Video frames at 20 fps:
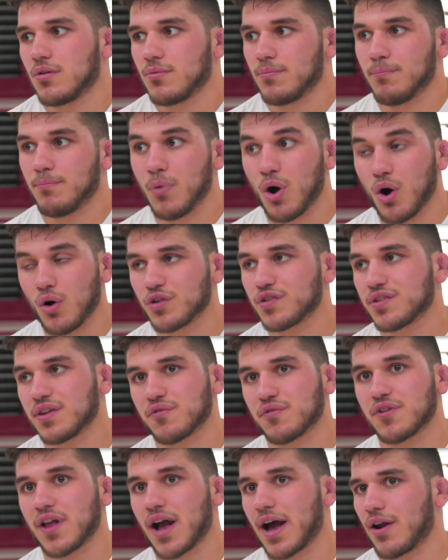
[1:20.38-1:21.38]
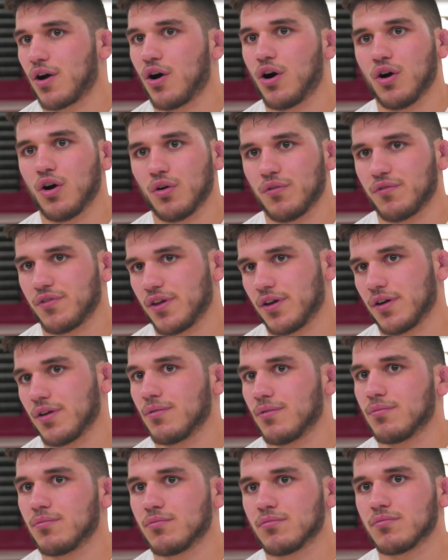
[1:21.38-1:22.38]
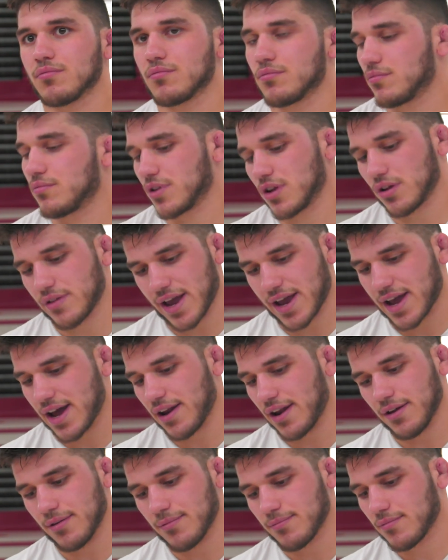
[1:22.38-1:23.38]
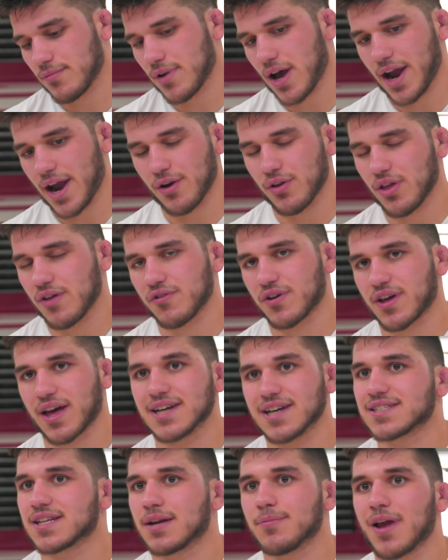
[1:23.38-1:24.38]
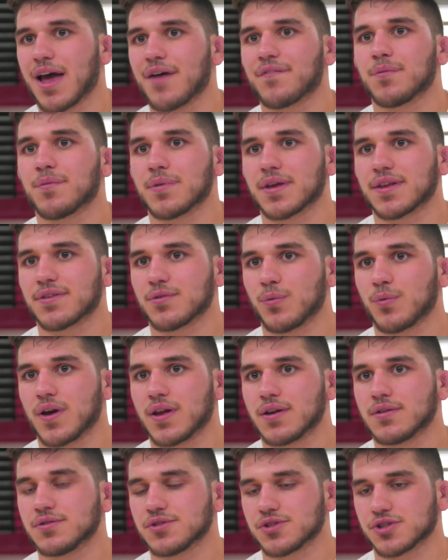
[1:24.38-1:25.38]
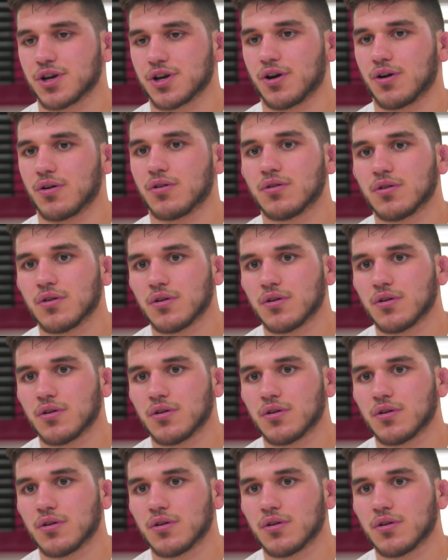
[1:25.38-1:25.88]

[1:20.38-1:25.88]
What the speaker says: most, if not all, of the, you know, that kind of higher level guys that I'm going to have to beat to win. So,